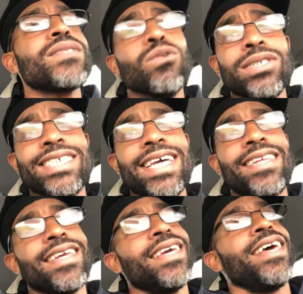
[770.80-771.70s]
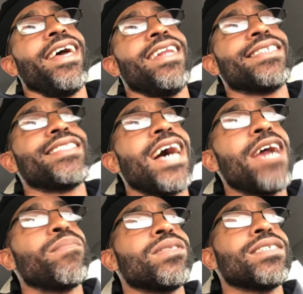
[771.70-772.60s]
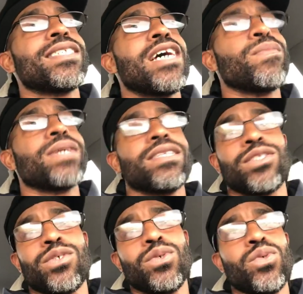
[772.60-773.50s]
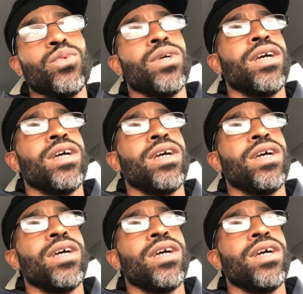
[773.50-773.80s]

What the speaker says: was it, and it's not. But this time I get to do